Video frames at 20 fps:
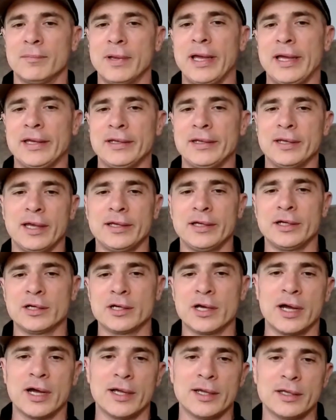
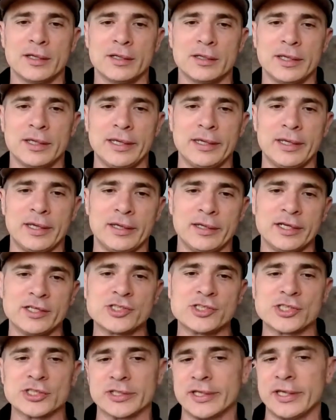and you're not
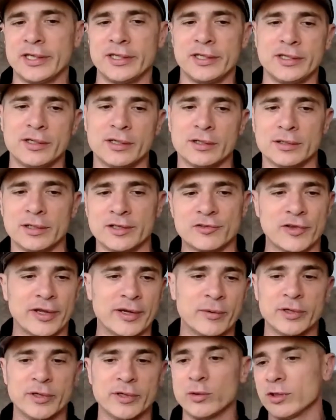initially you
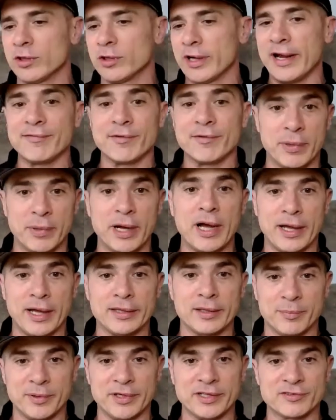don't, it's like when you were driving
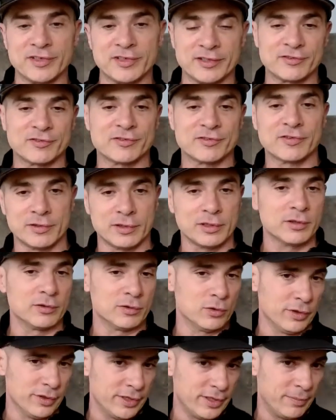by the business
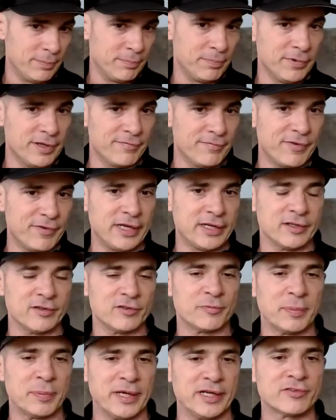or the
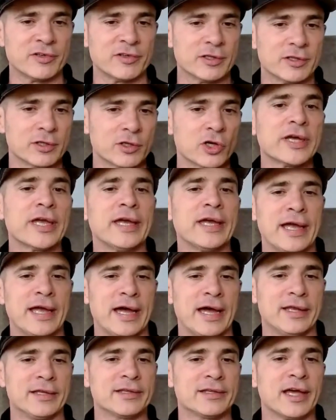vacant space and
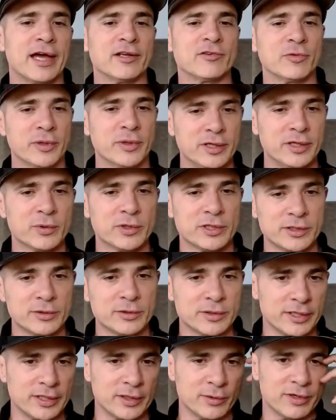looking at it, that's what
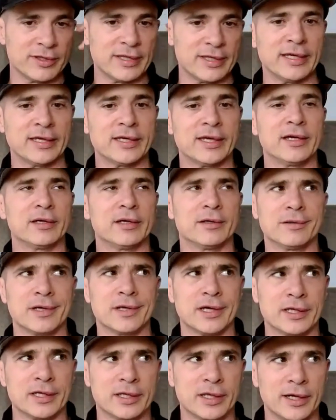you were doing. You were
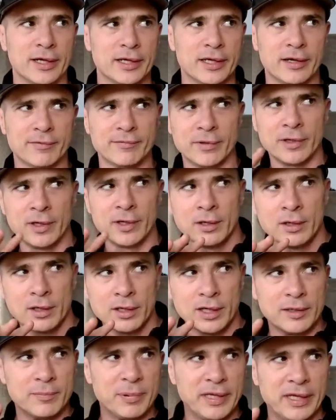thinking, okay, like have
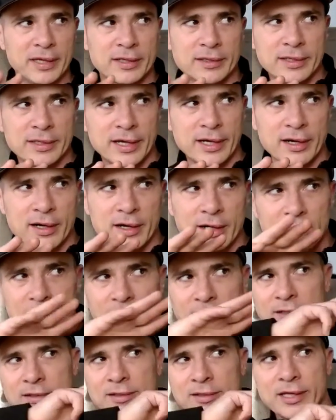I'd be in
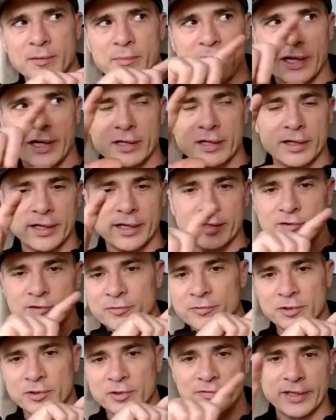there and I'd take my
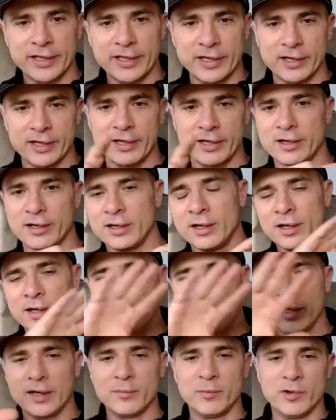clients from over
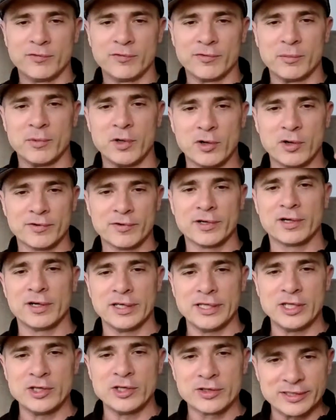there and move them
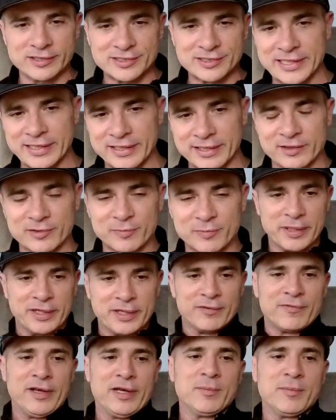over, and you can see
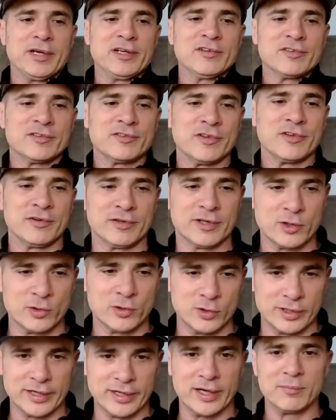this, but if anybody's
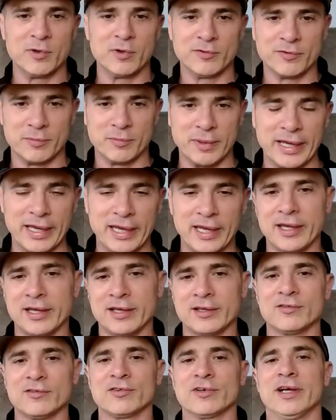listening to the recording, I'm moving
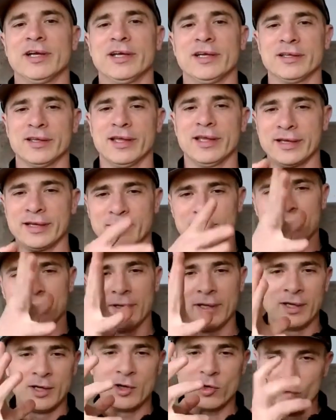my hands, right?
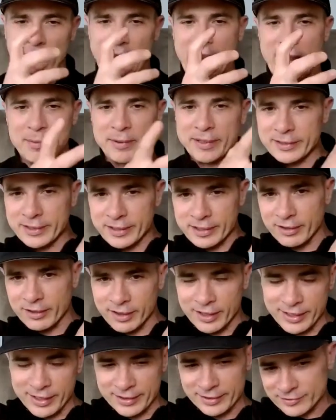Like I'm
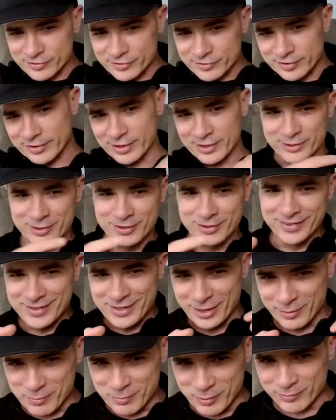grabbing the clients and
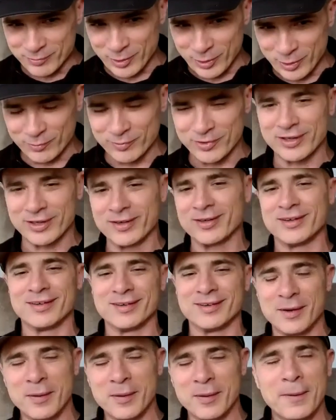gonna move
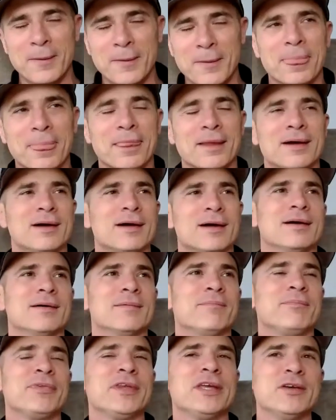over,
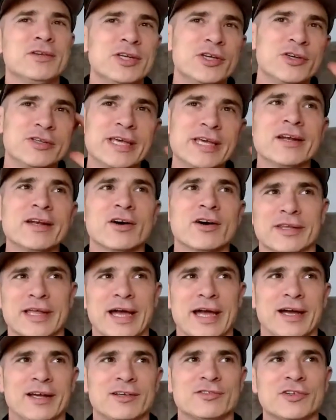and you
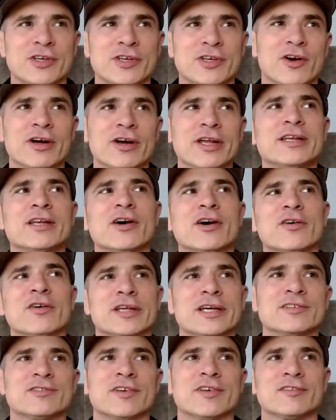did all that, so you already
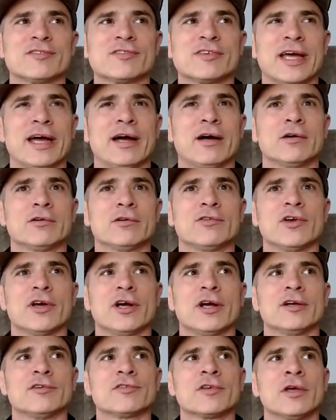know this. It's
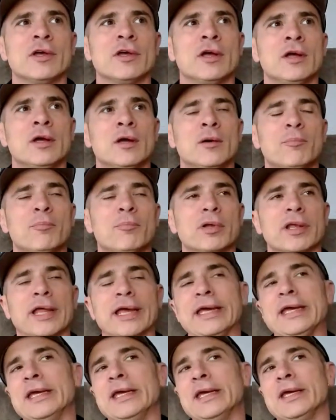now just
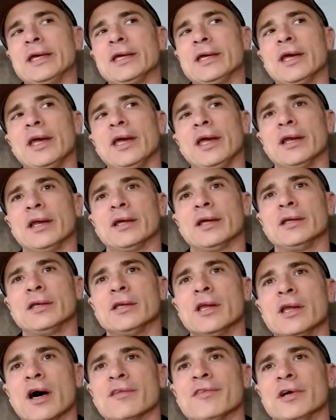playing
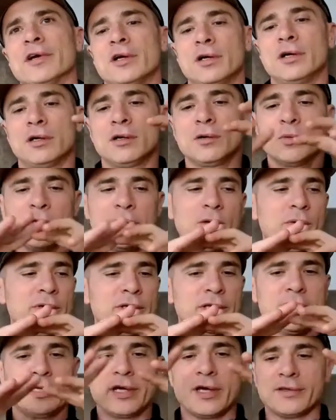in another
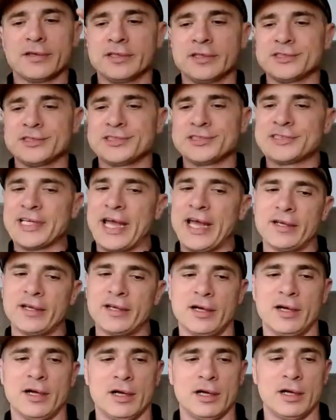with another
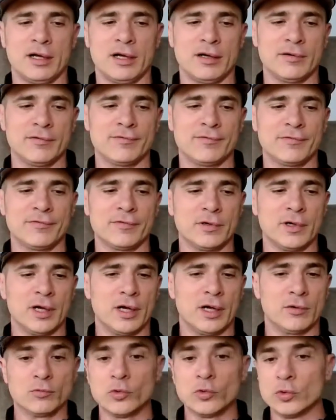set of
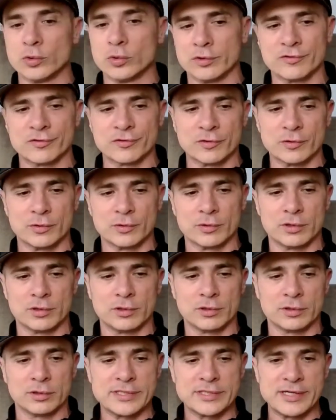rules
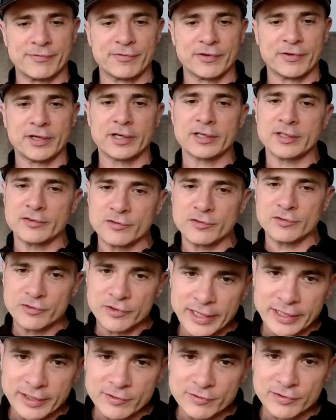or different
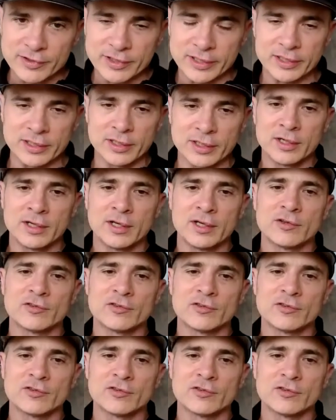constraints, right?